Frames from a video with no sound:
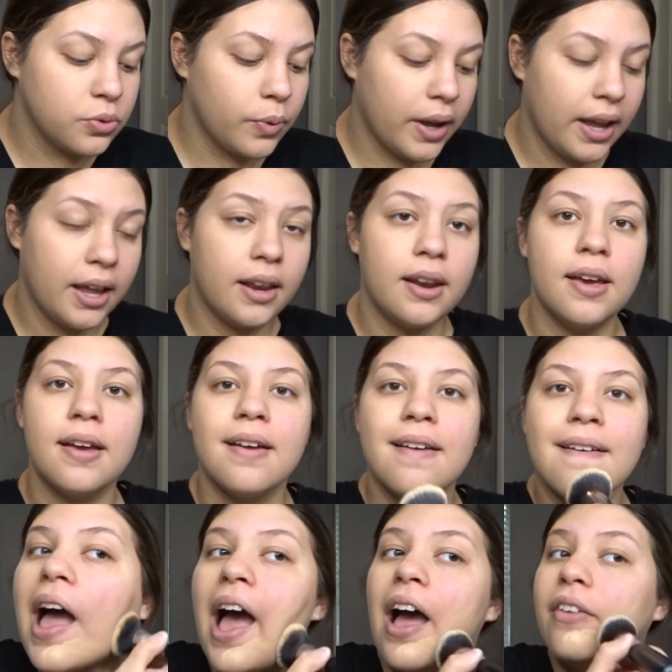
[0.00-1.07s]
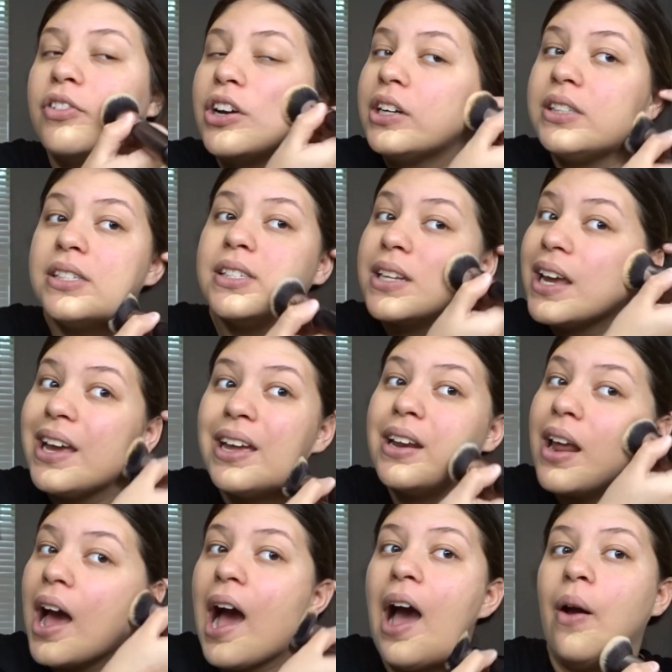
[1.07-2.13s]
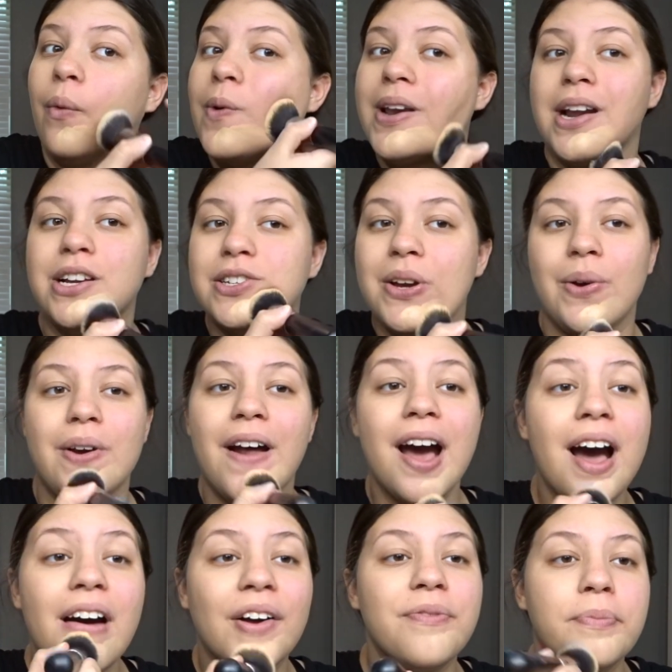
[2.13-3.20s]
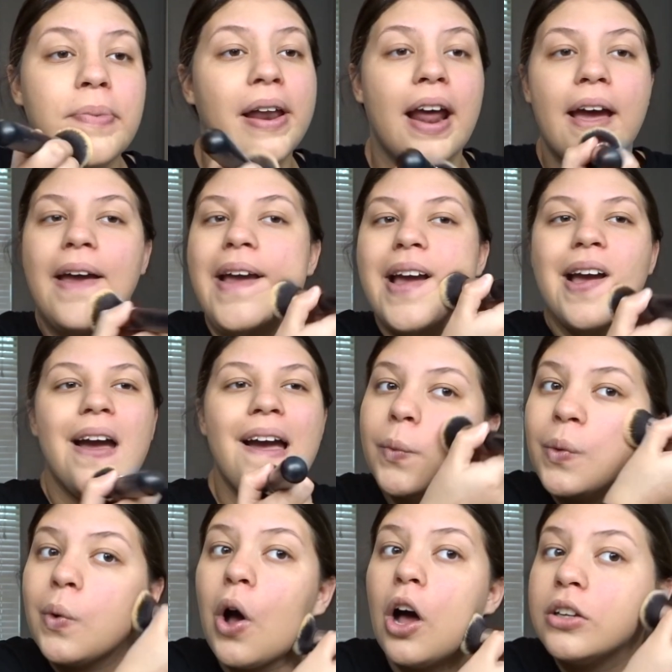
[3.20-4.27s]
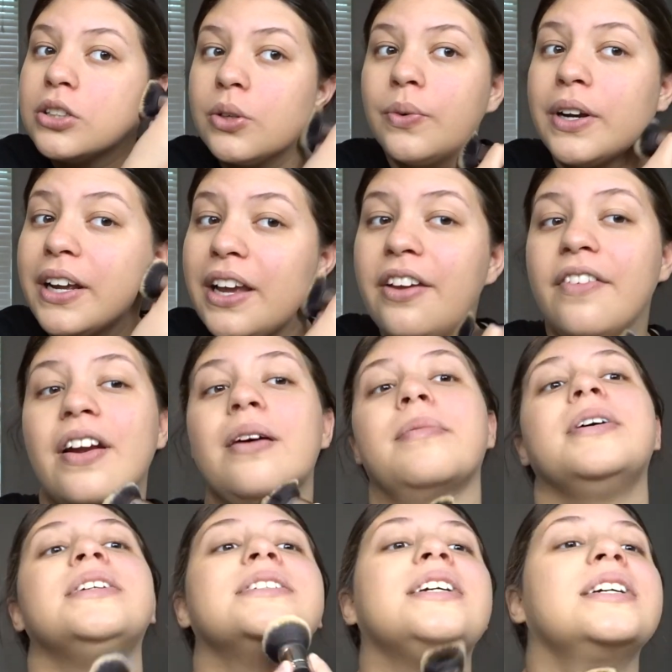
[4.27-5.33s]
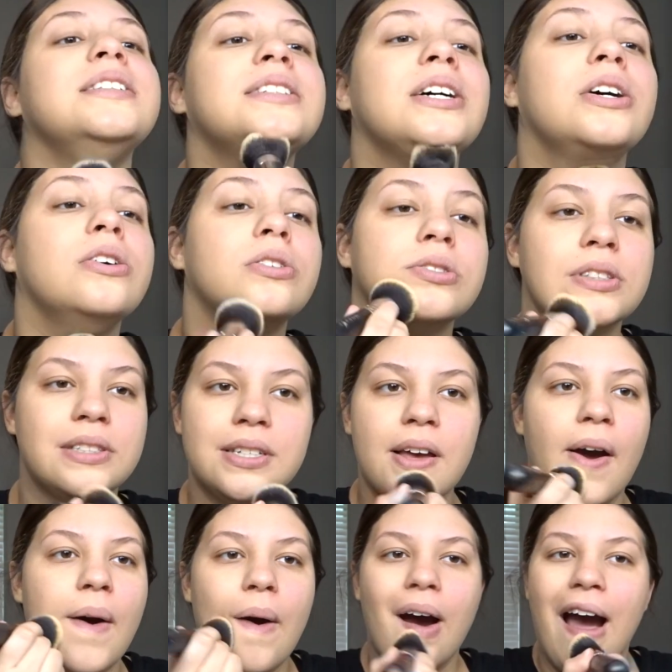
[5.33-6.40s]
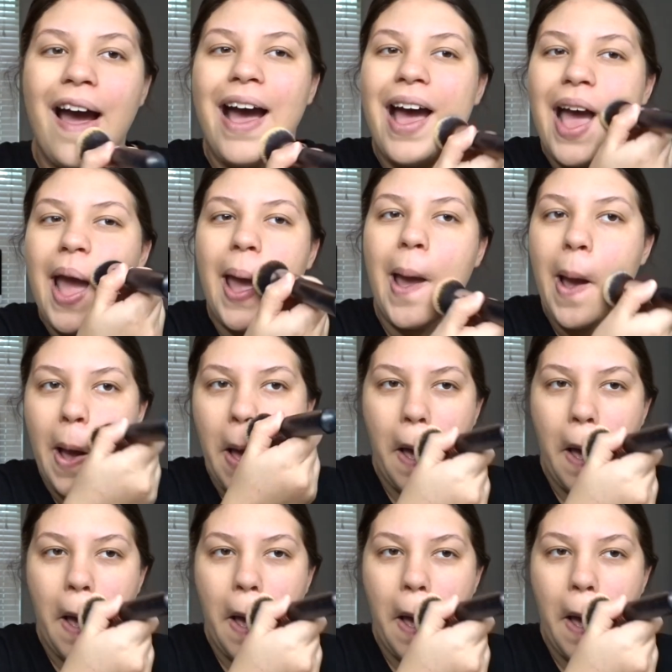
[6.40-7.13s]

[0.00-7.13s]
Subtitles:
When I have good skin, I want to show it off, but I also want to even out my skin tone, so I